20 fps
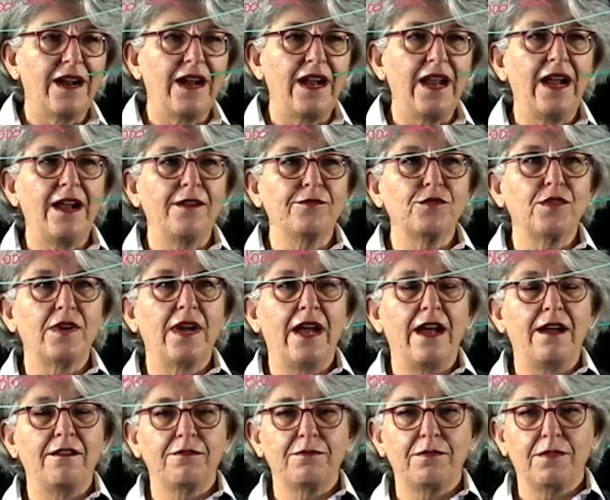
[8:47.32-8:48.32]
I have to
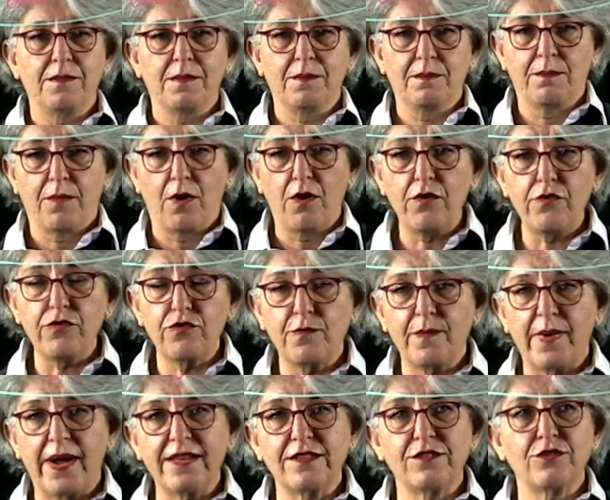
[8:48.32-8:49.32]
have both
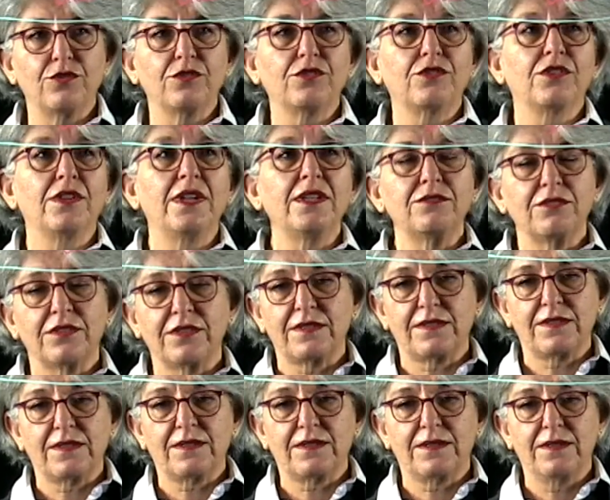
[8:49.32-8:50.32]
my circulatory
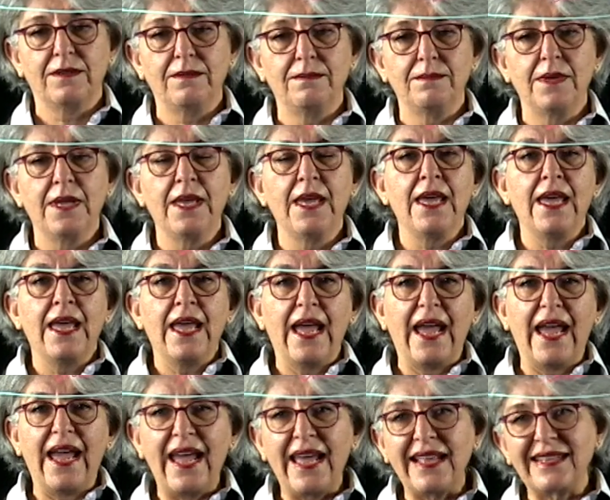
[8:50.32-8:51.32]
system
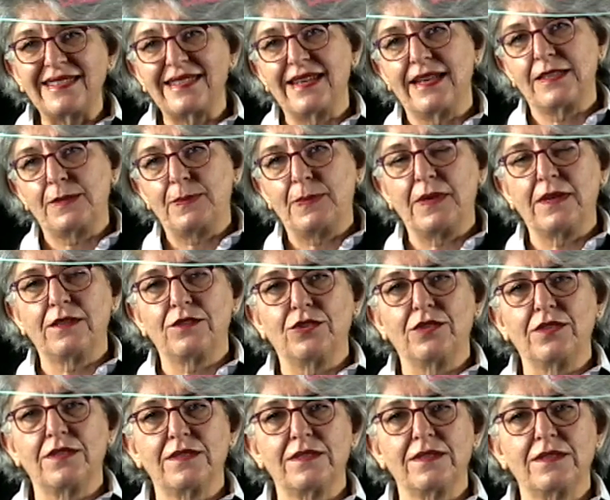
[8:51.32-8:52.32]
and
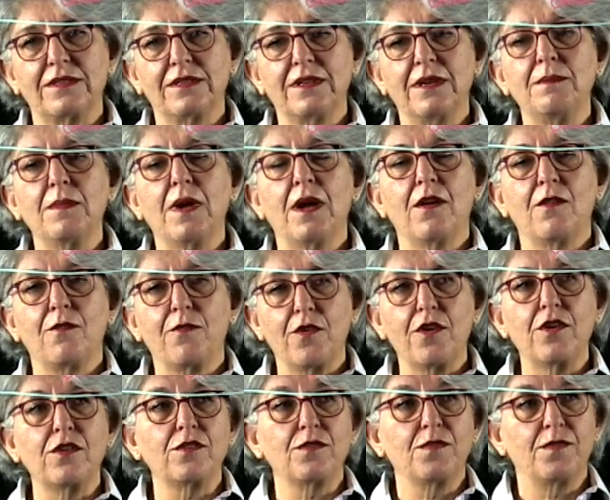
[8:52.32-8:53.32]
respiratory system
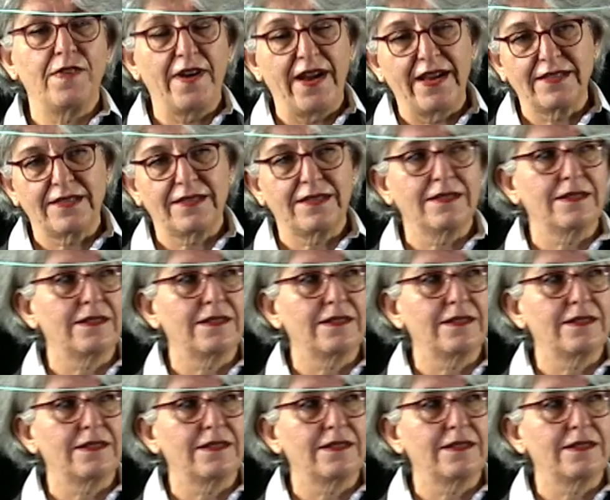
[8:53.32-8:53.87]
work faster.